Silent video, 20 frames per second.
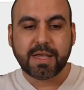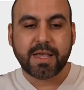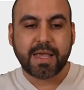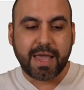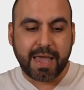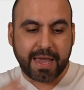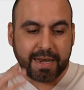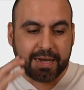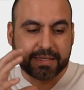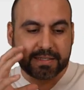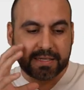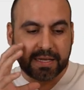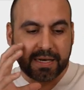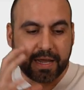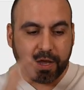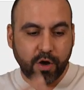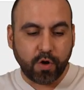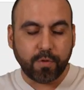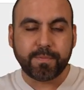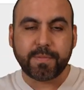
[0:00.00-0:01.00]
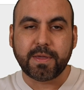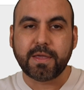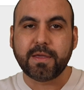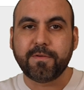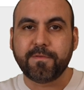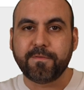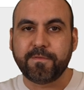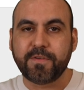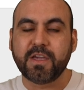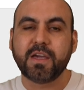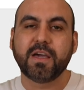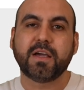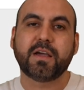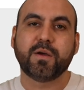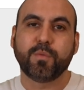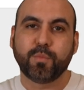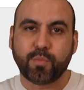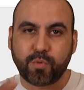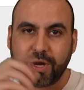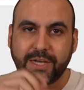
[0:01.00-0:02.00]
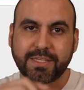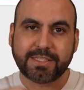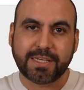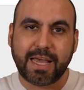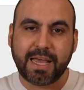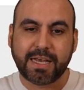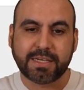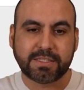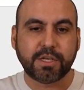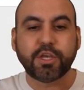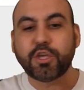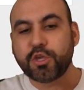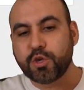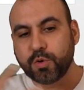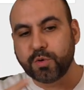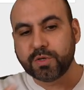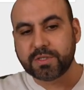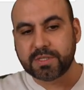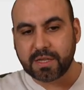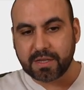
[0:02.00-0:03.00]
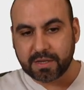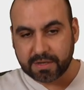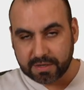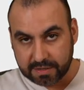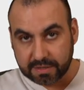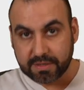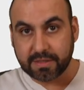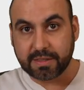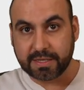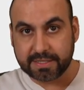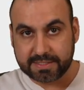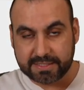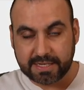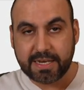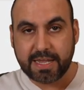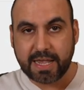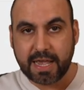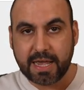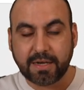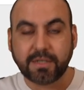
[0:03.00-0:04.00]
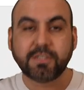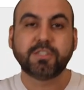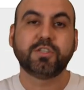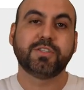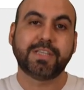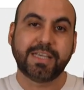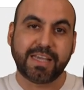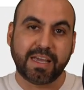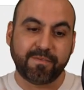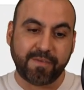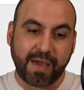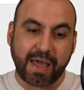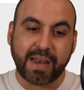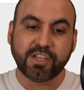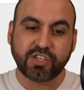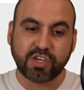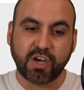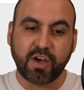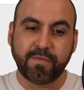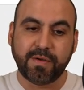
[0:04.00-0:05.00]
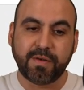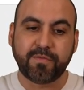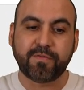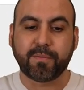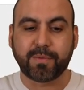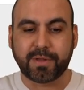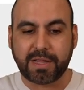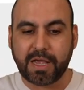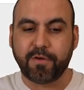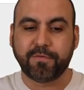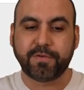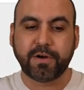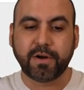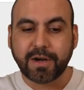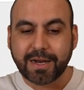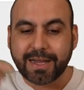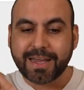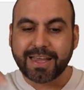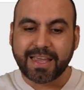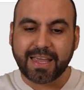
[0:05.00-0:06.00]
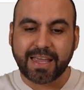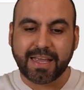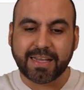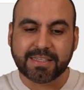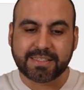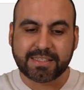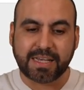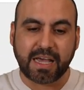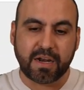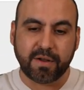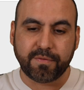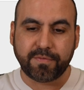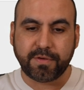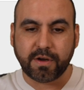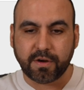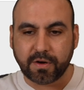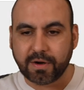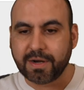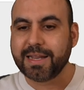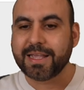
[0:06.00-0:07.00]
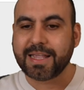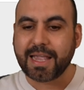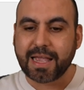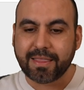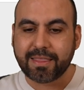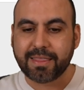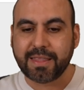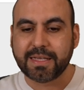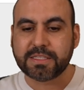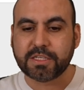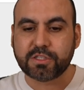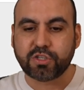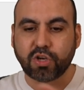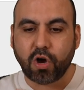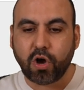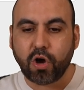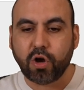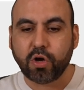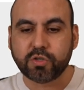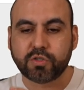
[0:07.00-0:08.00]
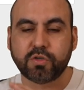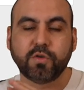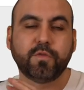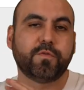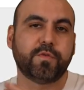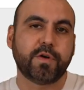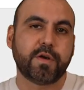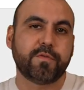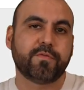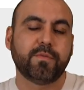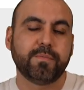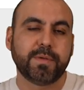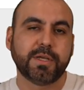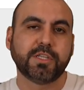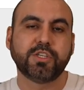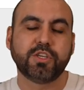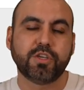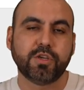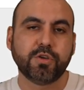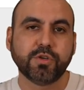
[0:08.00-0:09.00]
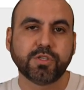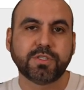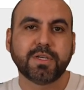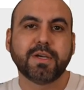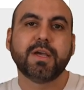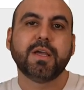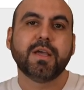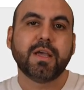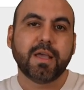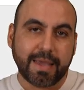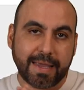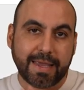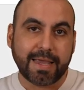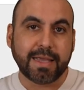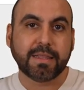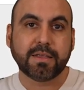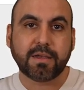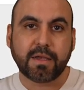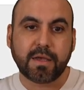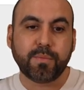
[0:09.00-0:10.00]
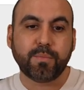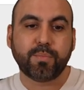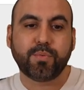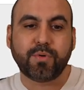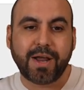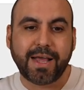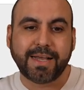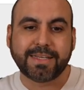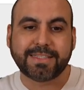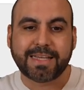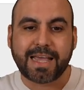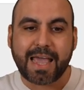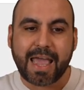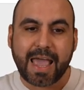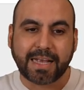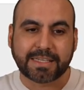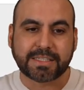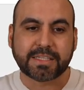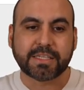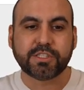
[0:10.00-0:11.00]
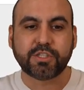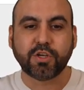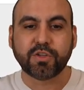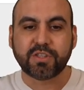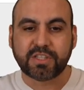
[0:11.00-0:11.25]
and it's gonna help me via CompressX use the CDN, so take advantage of it from Cloudflare inside of here. And again, this is also free for me to use in Compress X. So